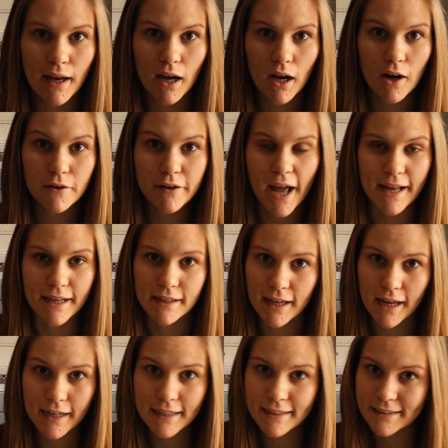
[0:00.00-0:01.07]
Okay,
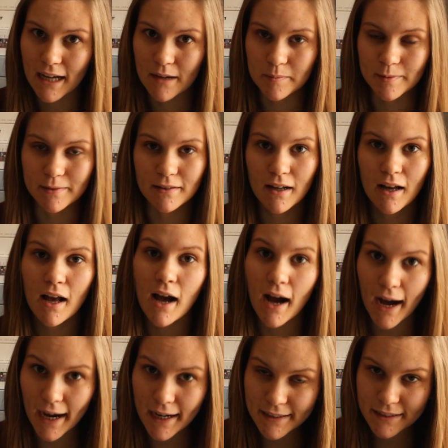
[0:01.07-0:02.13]
an example.
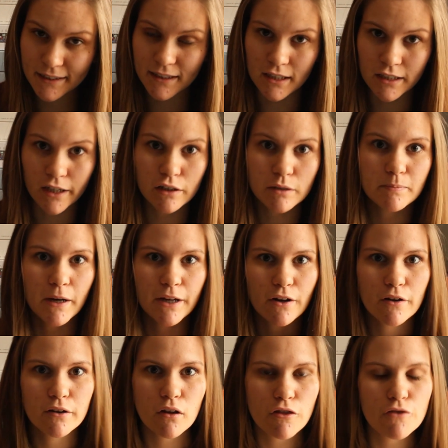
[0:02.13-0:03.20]
I start out by
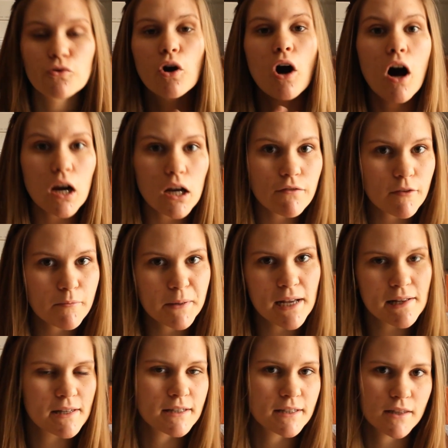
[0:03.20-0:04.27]
going through all of the
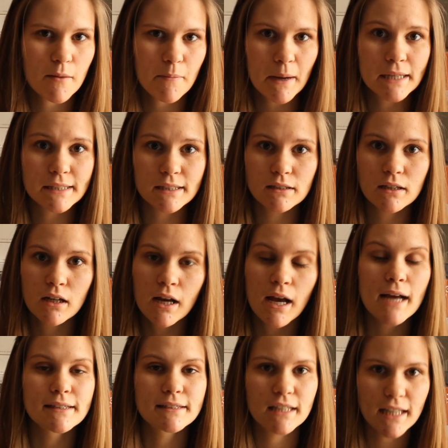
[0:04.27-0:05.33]
pieces in the puzzle
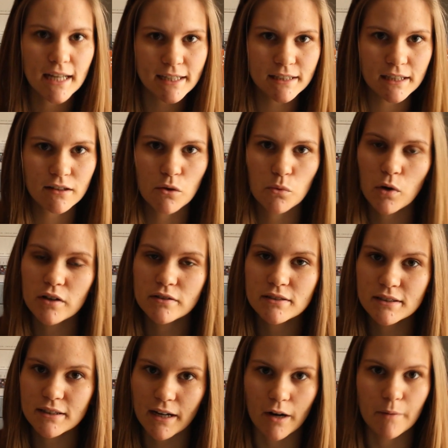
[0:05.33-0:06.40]
and selecting the
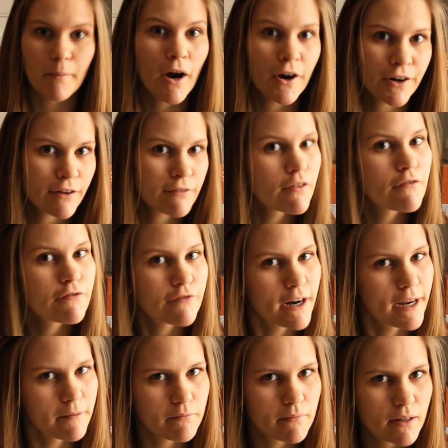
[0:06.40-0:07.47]
ones that are part of the
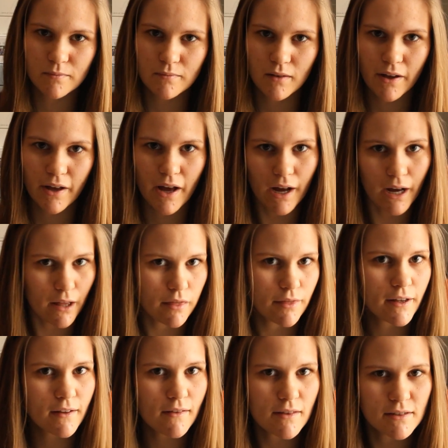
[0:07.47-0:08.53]
frame. I
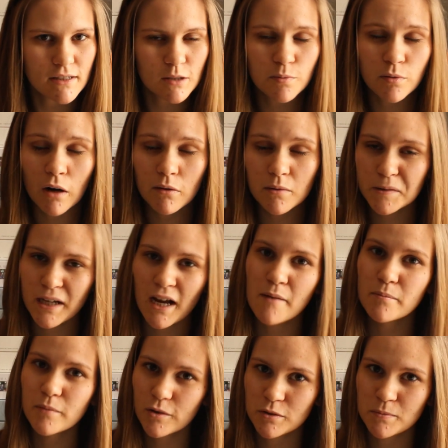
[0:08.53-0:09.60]
think this is probably how
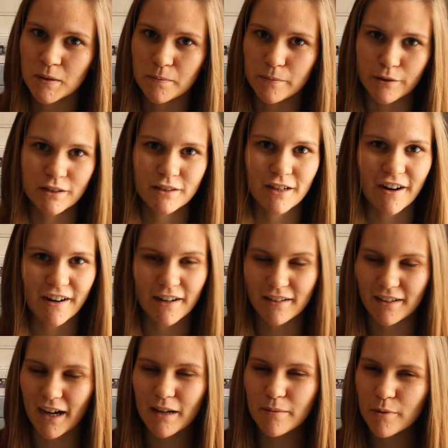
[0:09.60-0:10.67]
most people start,
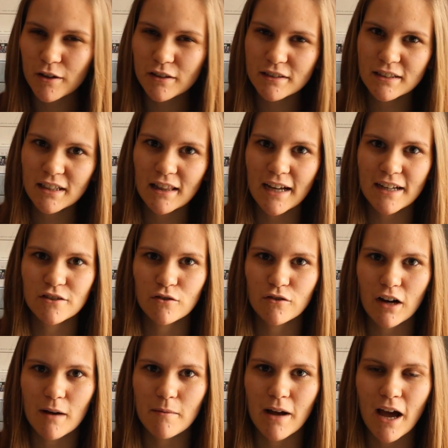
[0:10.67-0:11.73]
and I personally like to
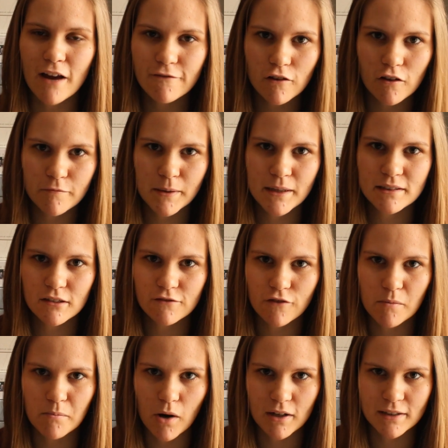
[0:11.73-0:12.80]
grab a handful of pieces
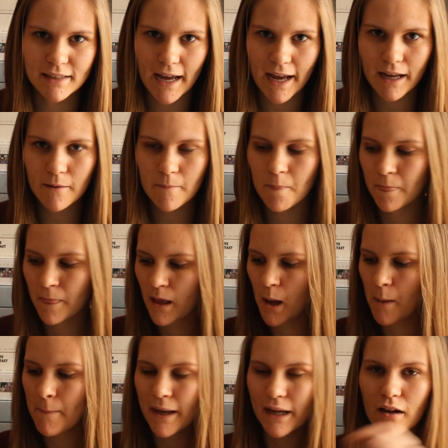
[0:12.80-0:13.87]
from box A,
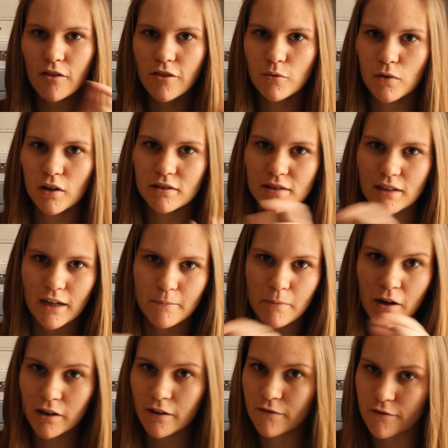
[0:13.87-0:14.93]
pick out the ones that are
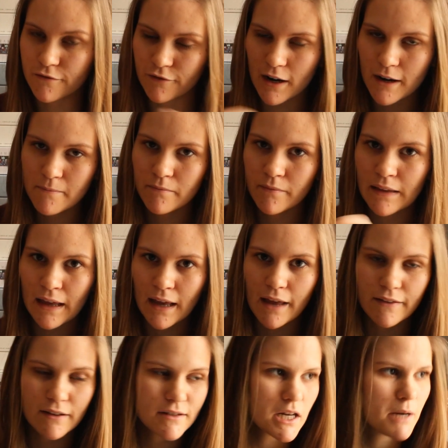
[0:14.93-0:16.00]
part of the frame,
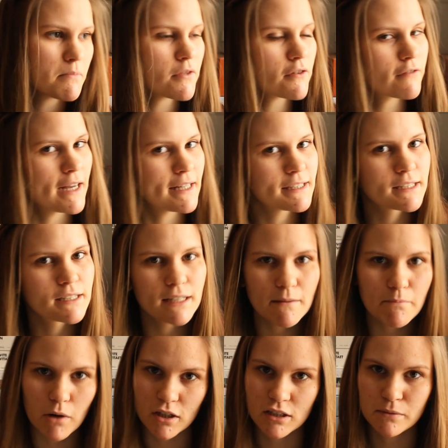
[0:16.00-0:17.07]
and then dump the rest in
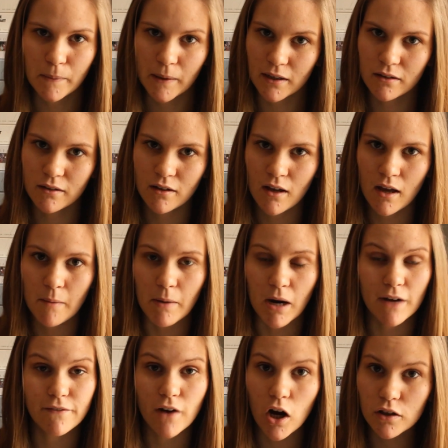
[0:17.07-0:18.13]
box B. But
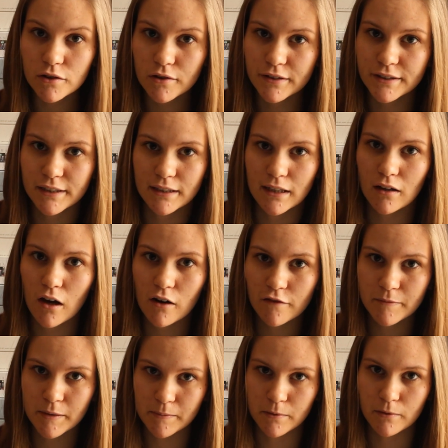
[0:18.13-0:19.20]
I've also seen a lot of
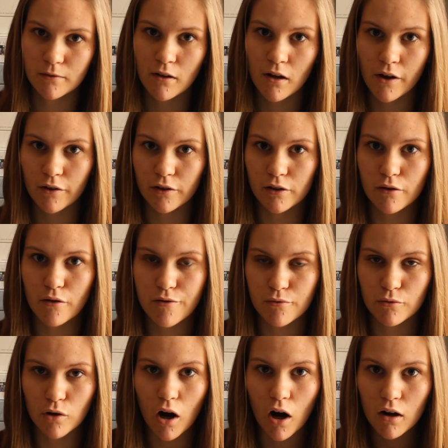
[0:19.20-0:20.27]
people go
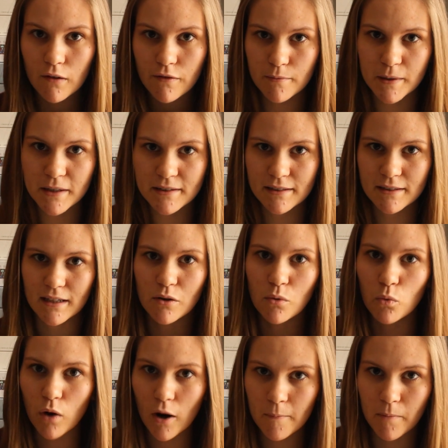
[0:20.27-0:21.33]
through all of the pieces in
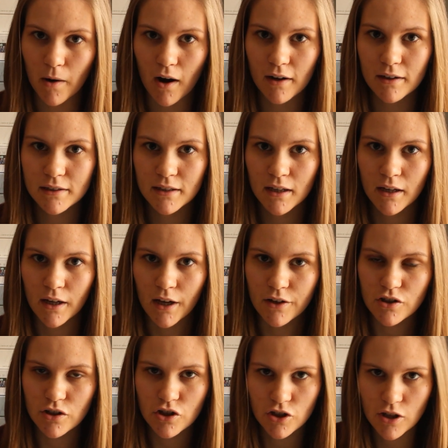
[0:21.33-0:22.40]
one box and
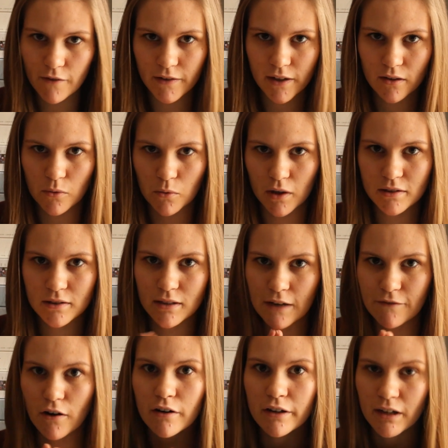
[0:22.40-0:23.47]
just shoving the ones
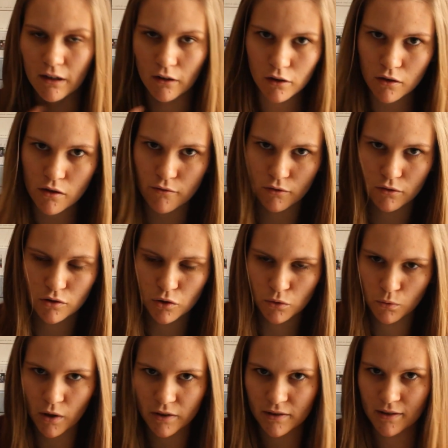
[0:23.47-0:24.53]
they've already looked through to
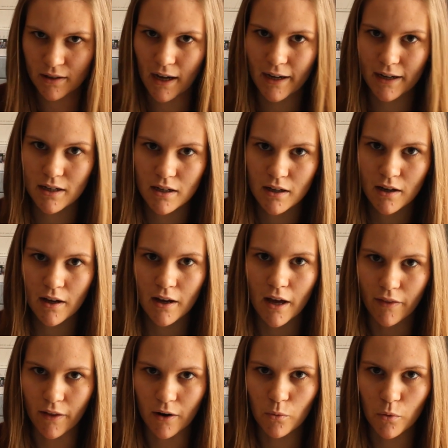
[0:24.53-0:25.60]
one side,
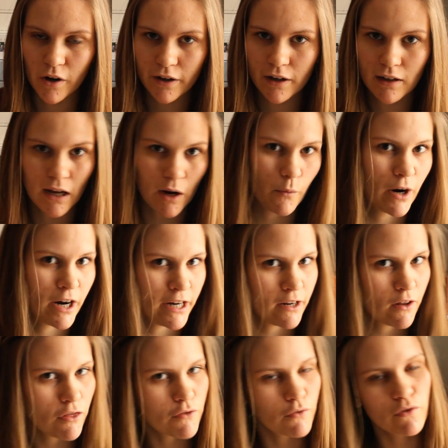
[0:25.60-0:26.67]
and then working their way
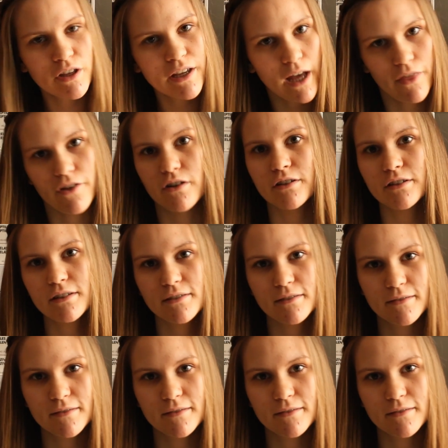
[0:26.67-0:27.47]
through the others.